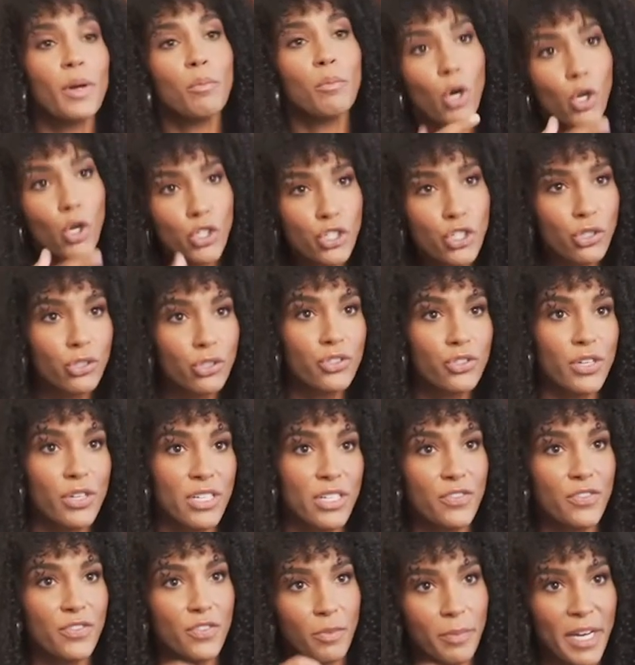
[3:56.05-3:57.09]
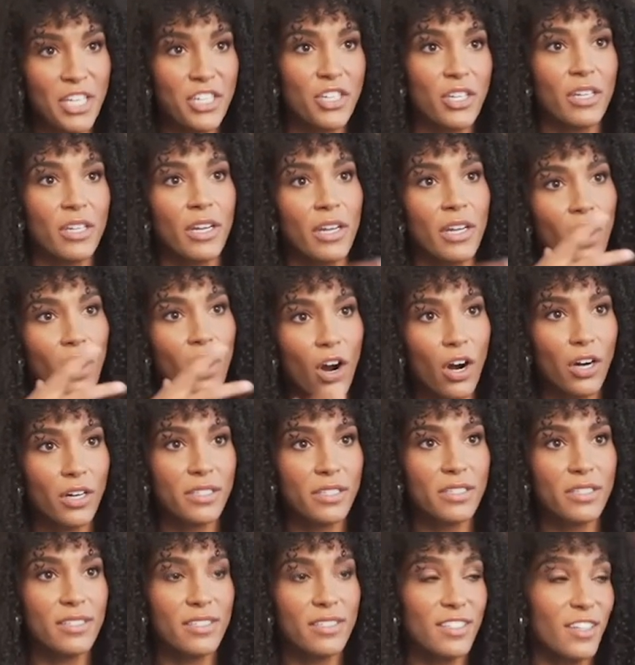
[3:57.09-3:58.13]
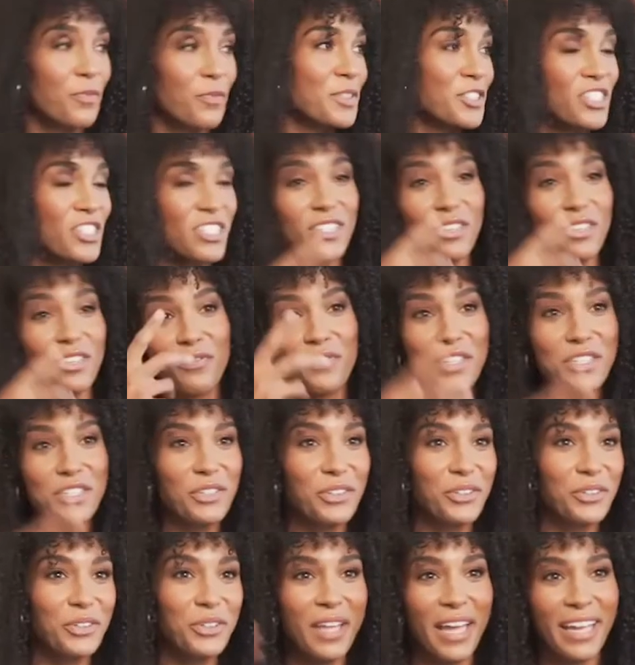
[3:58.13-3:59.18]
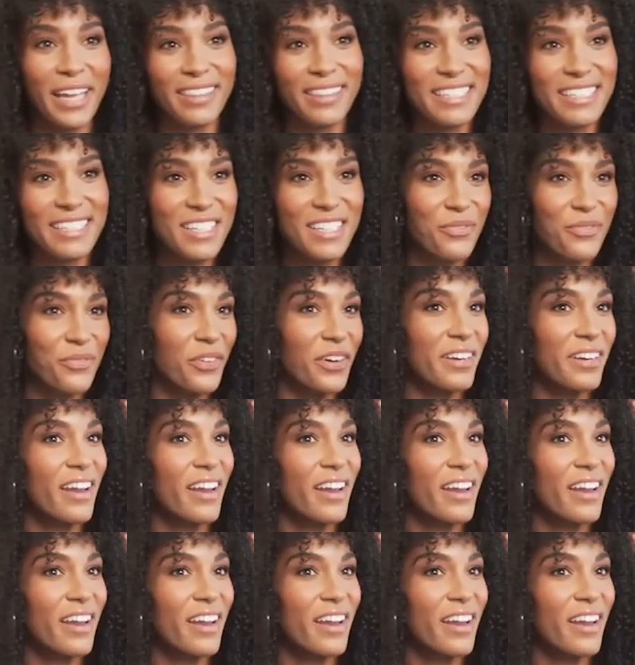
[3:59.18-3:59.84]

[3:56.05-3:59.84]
emotional transformation and arcs and stuff, but just the physical, like the different